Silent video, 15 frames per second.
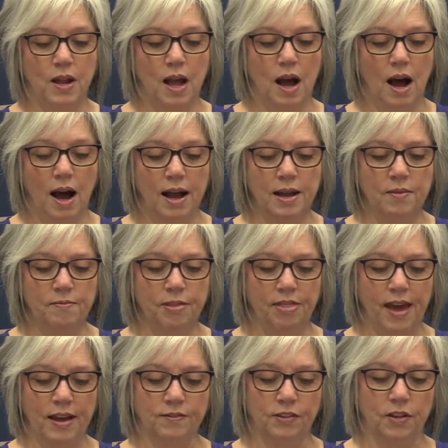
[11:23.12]
I am
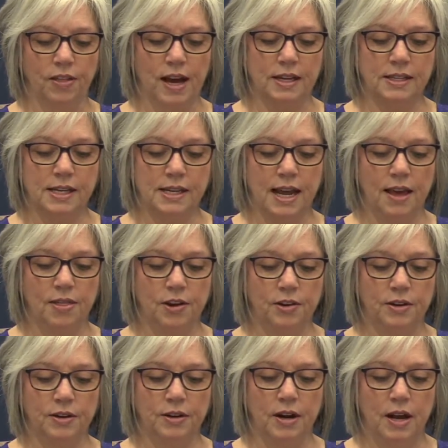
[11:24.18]
thankful that today
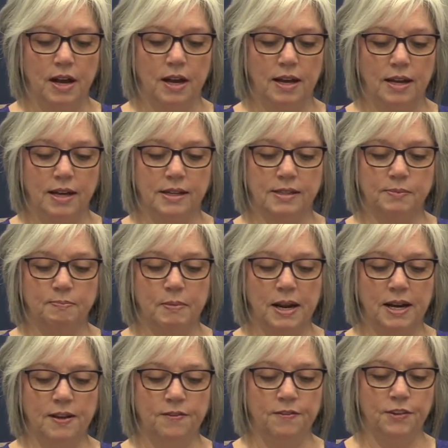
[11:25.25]
there is
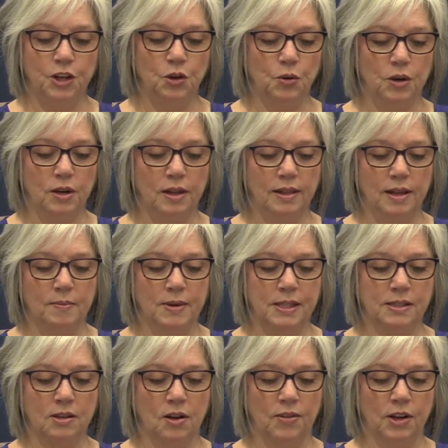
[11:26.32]
many fewer
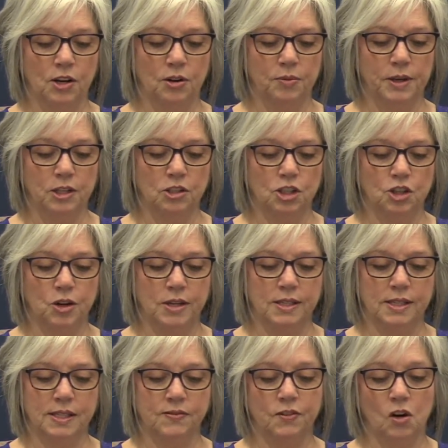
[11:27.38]
limits on the career
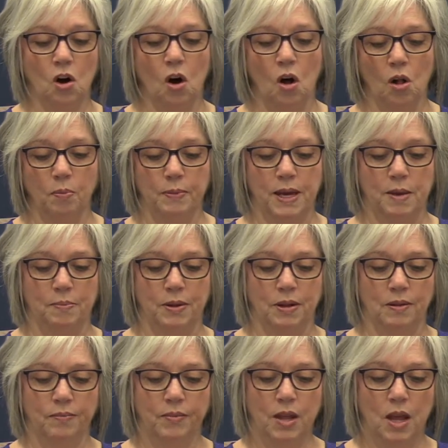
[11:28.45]
choices for all people.
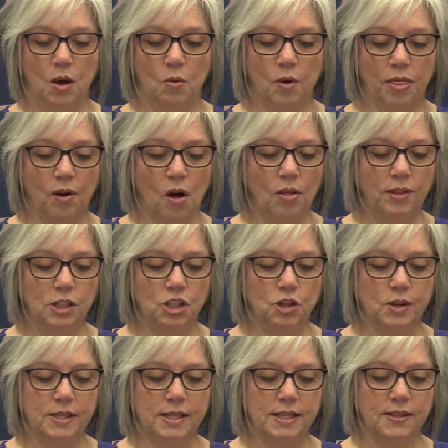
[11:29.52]
With all the
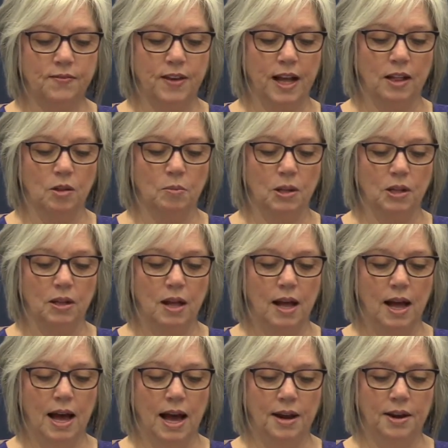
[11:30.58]
choices available,
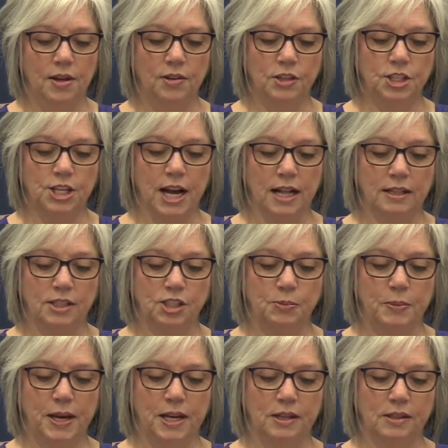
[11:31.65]
another challenge
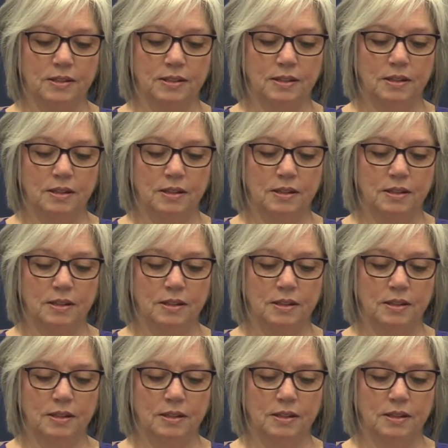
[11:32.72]
appears.